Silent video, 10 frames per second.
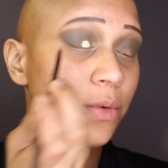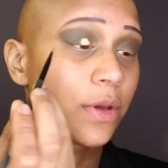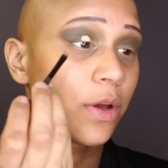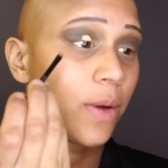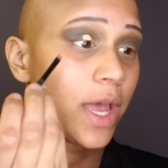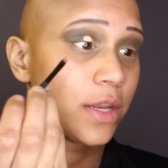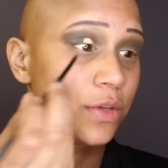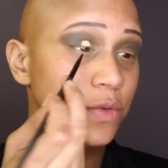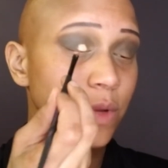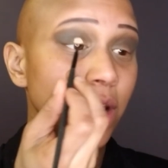can go ahead and
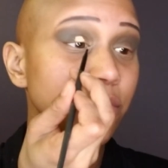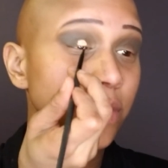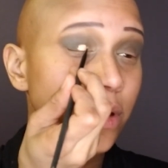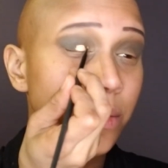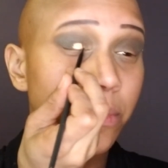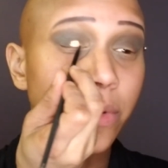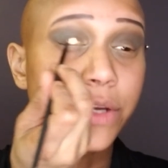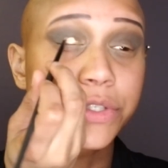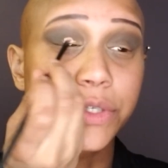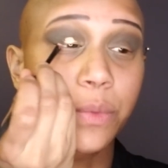use whatever brush
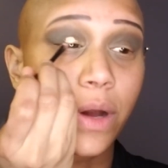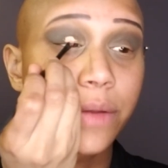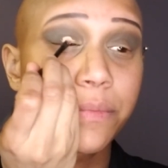you want.